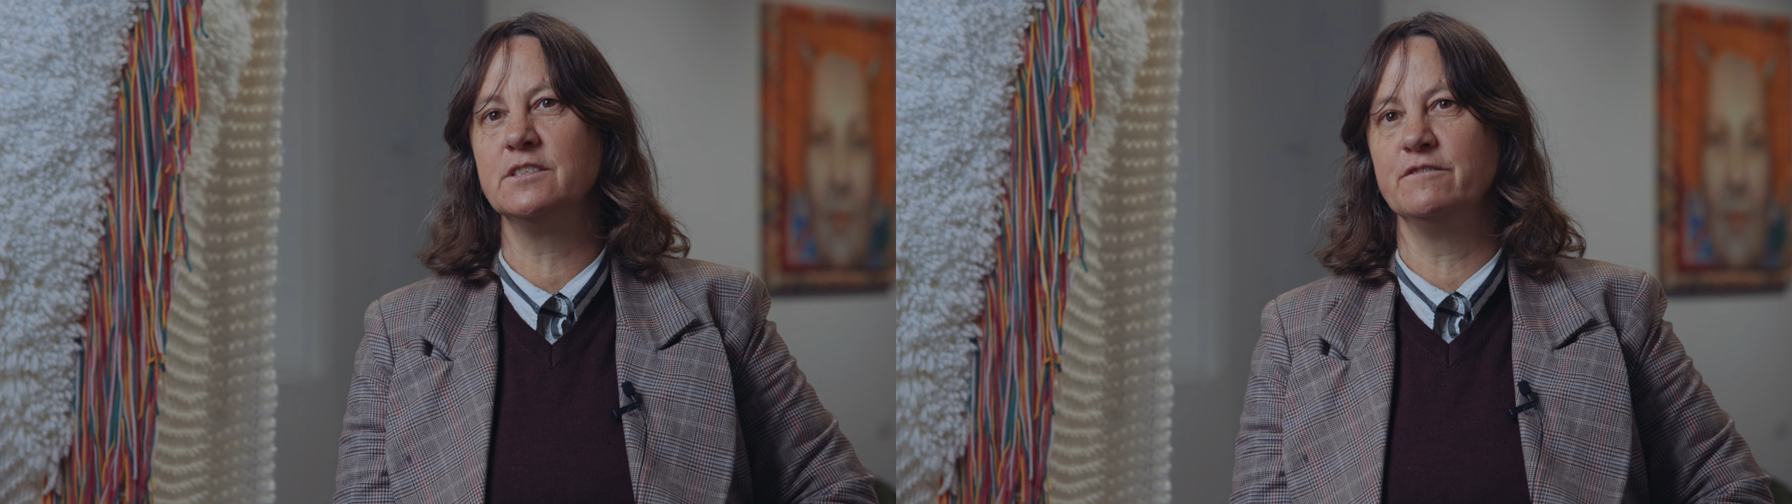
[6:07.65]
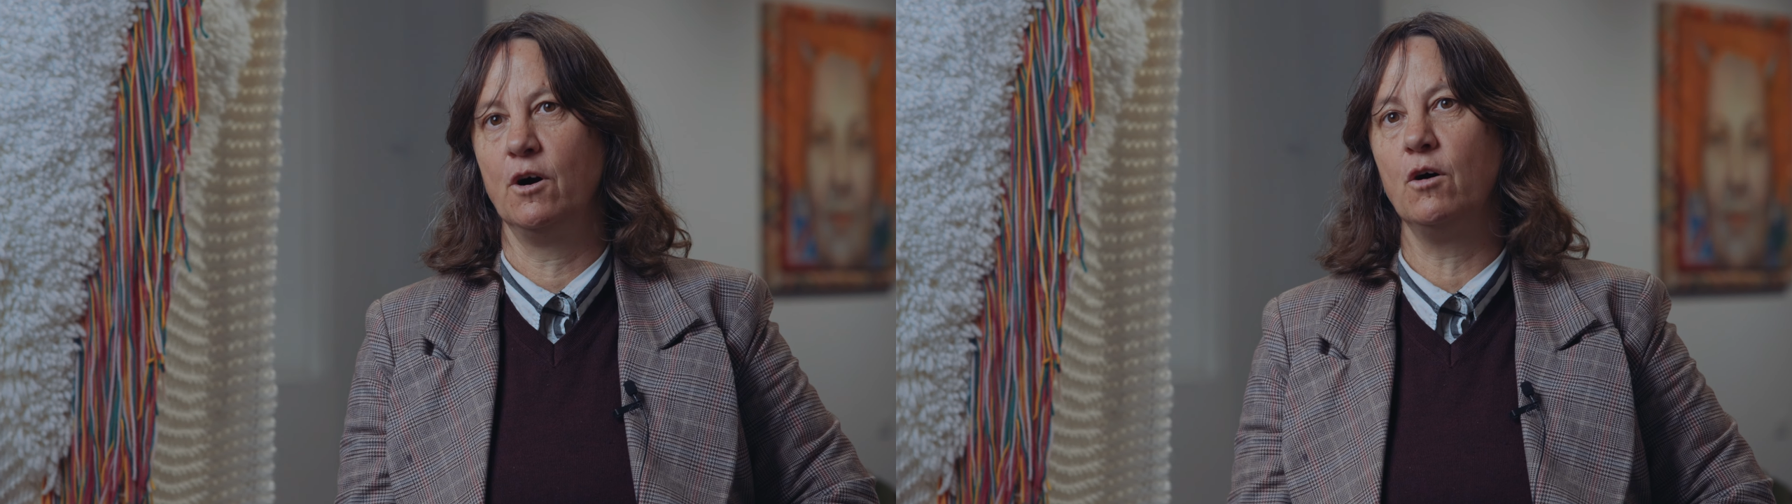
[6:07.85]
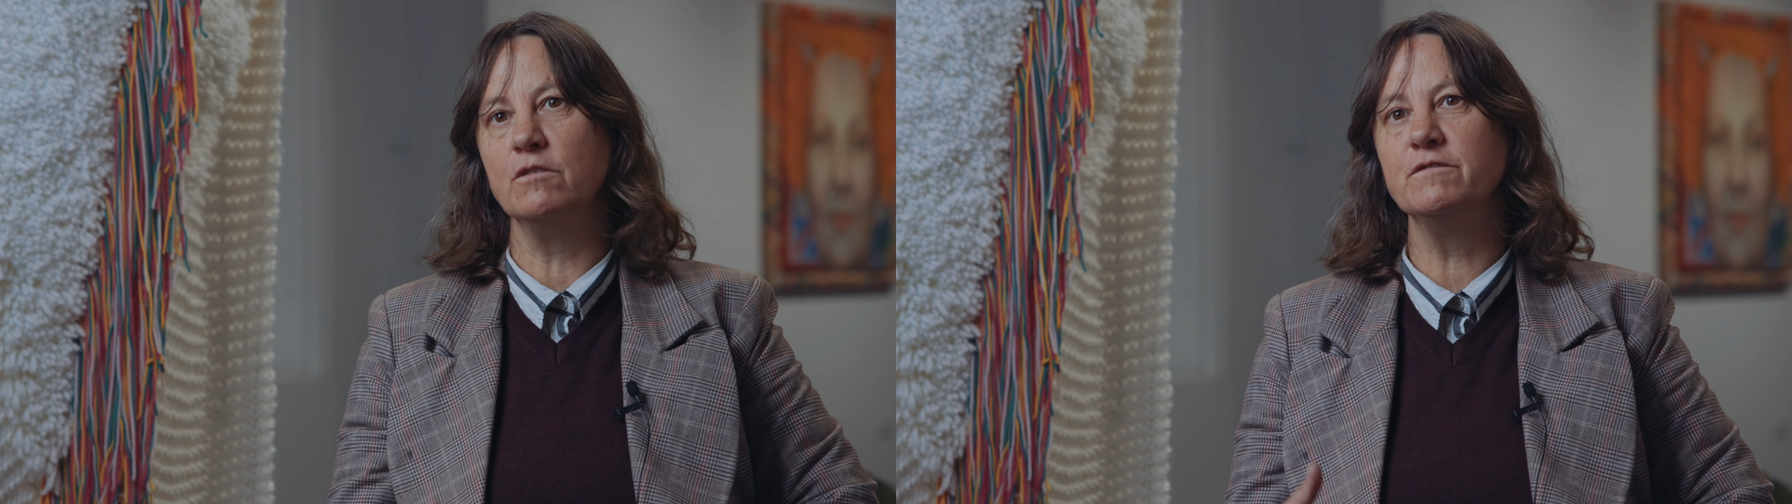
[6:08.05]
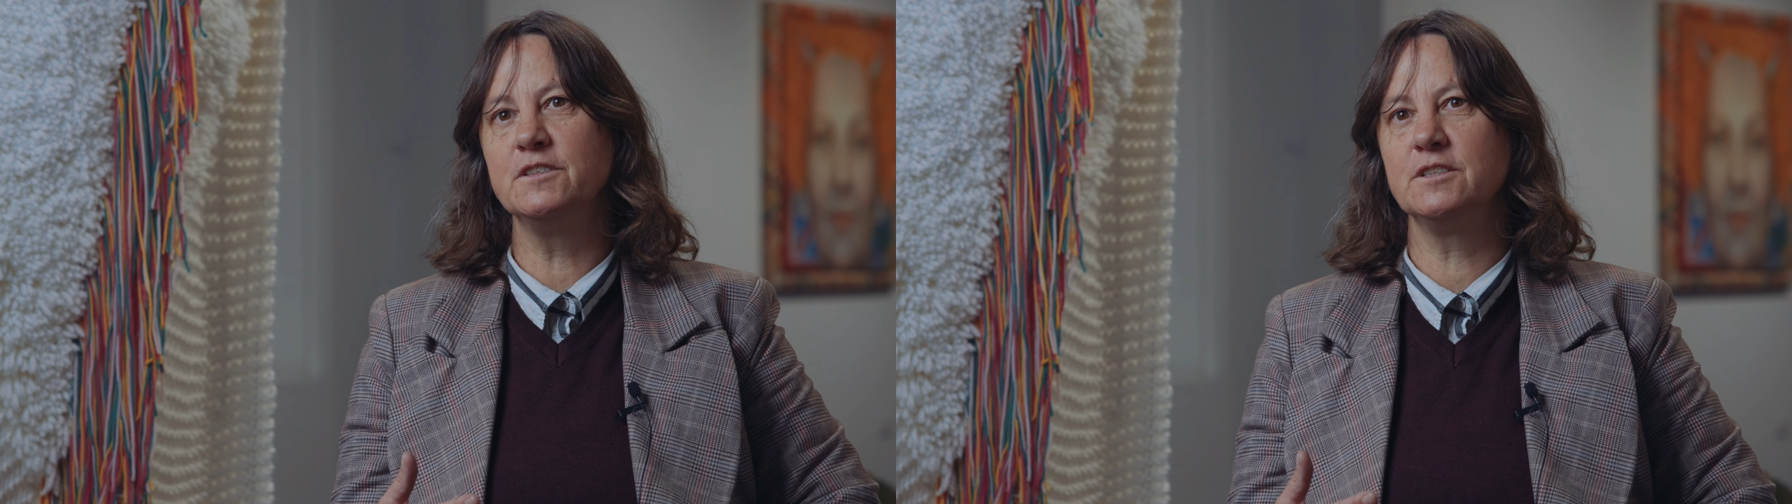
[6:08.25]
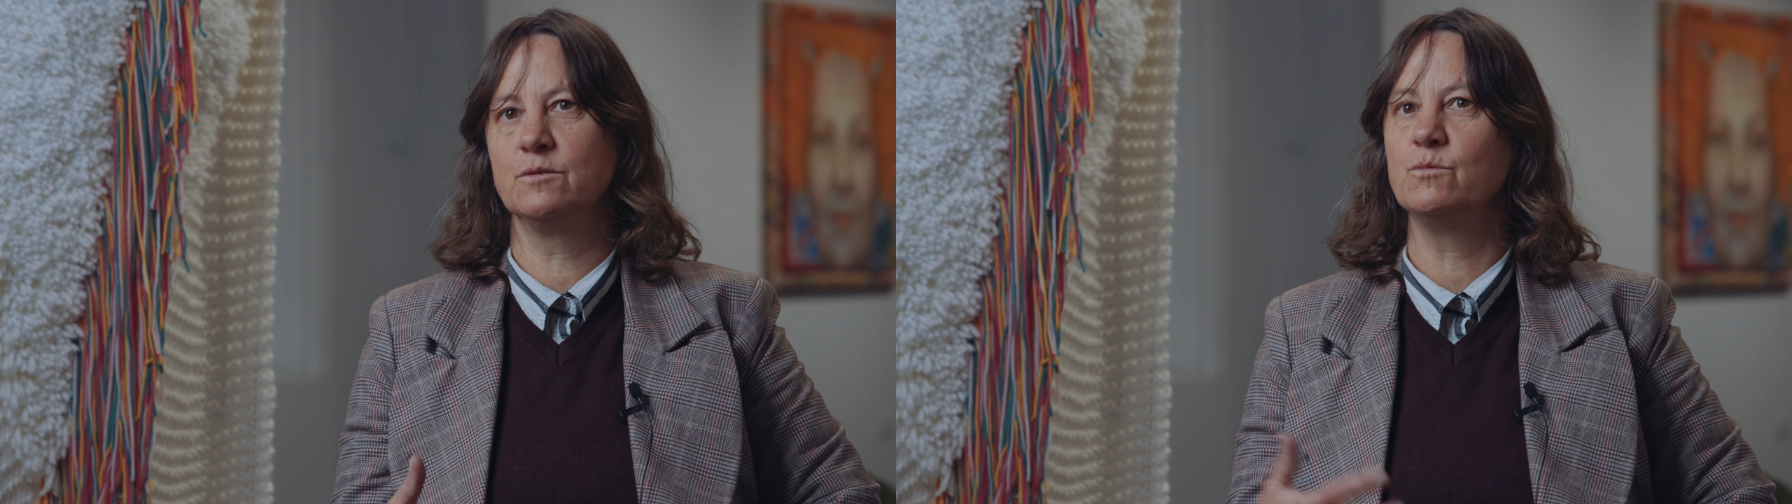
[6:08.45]

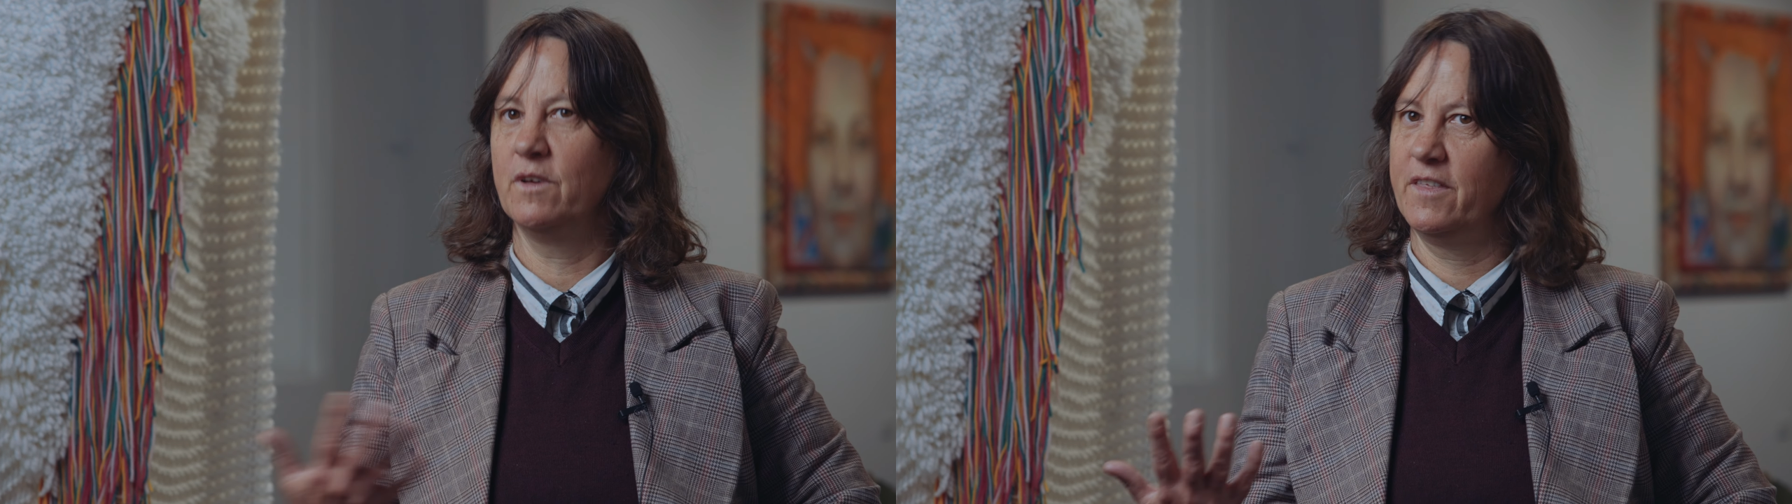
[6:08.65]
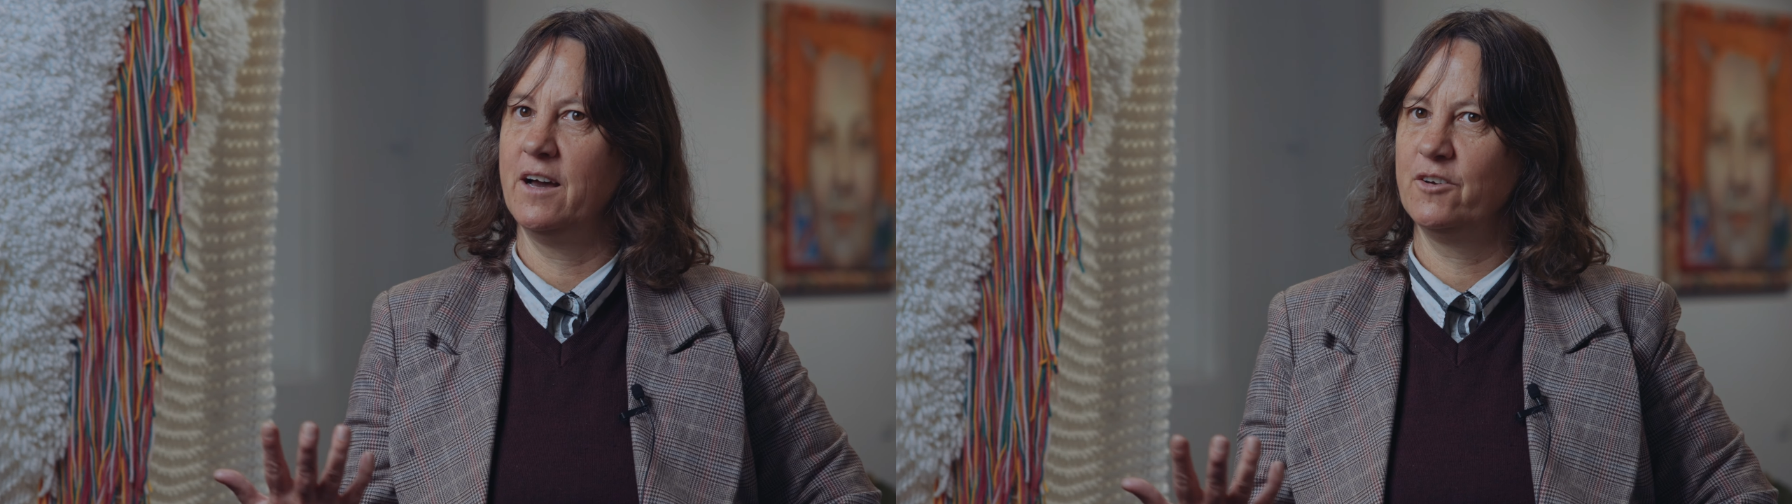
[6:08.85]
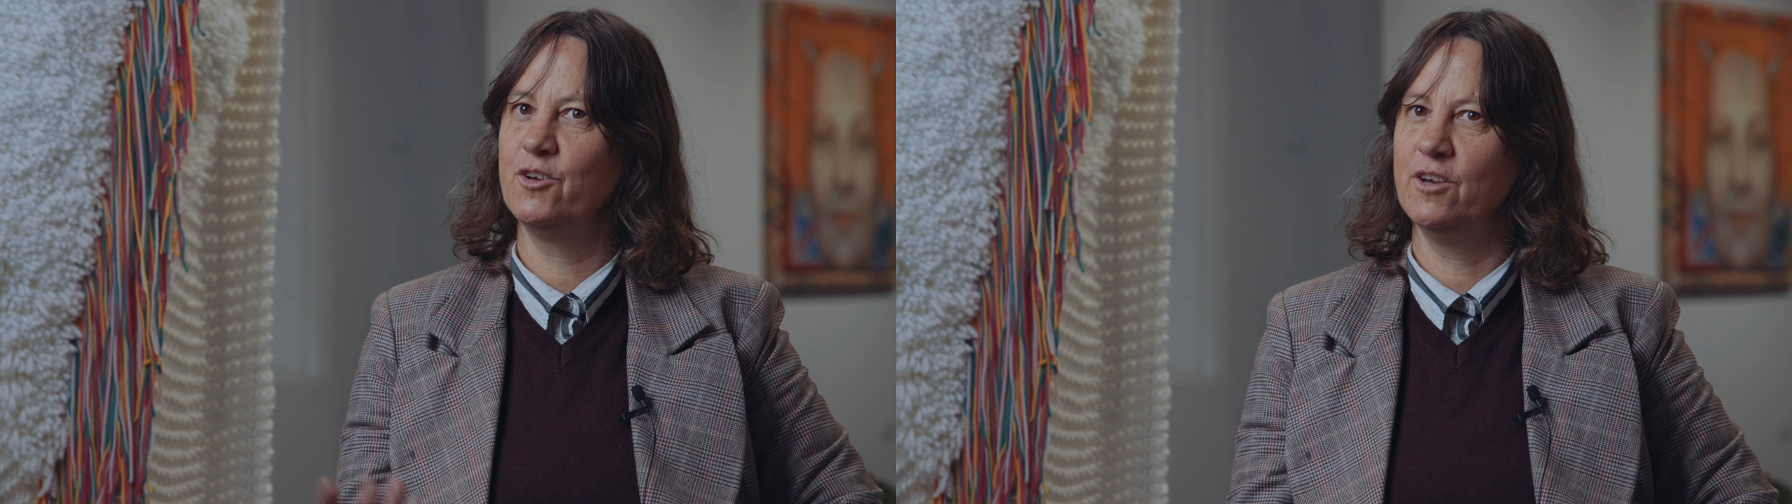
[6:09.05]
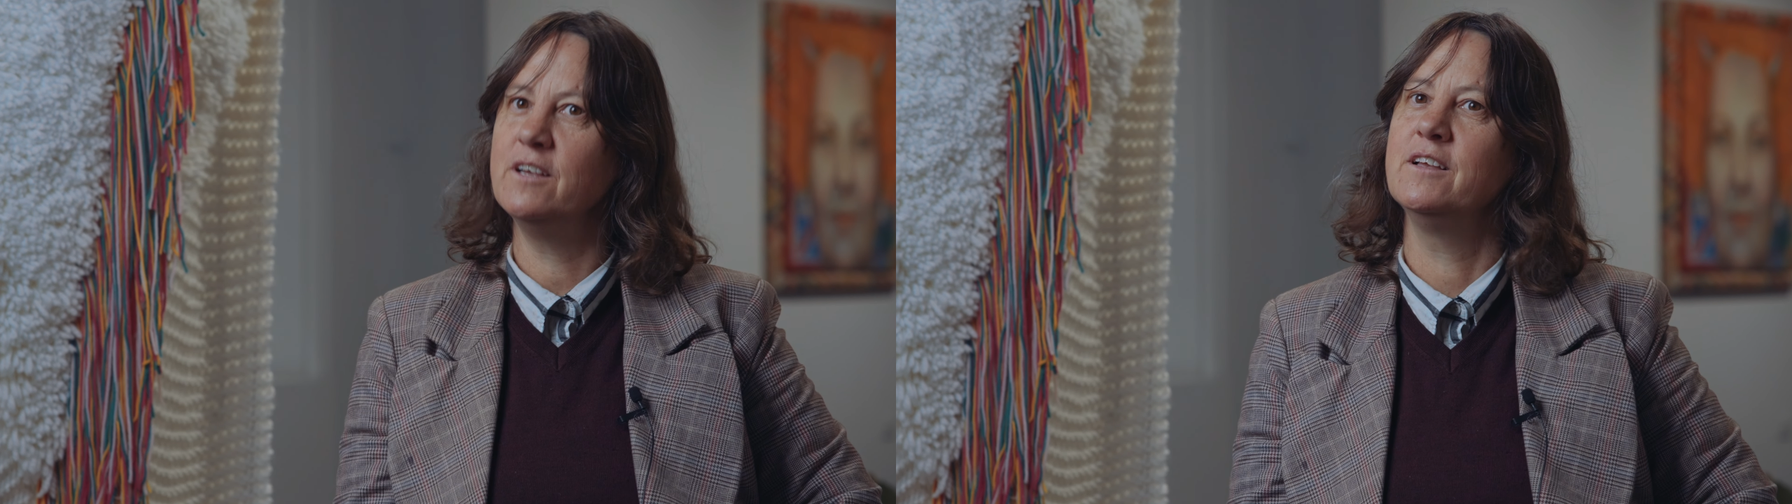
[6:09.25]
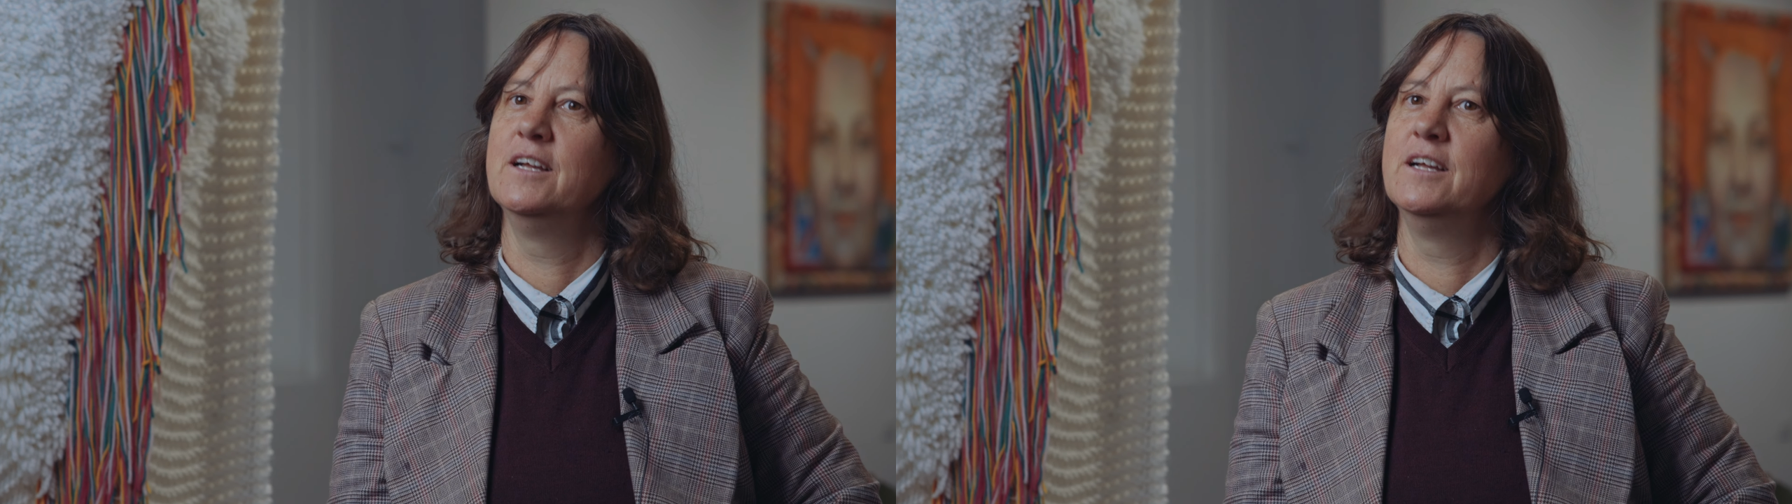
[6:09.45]
evolves without her.